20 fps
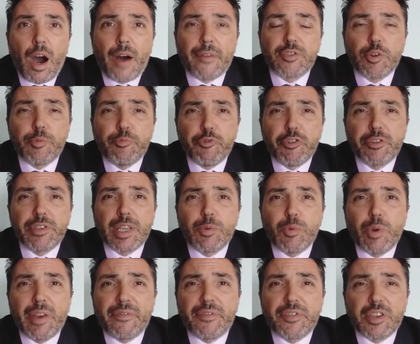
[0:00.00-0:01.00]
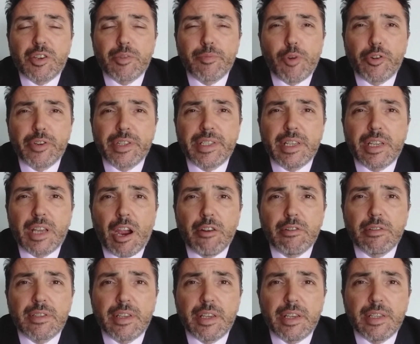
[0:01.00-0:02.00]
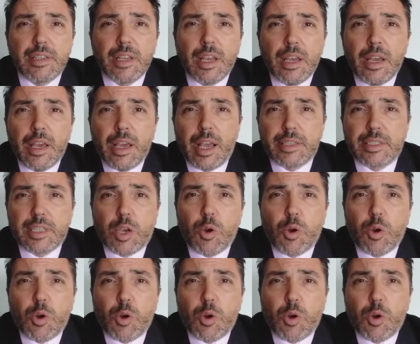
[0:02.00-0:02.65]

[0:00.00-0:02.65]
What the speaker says: After a bruising week for the commodity currencies, it's a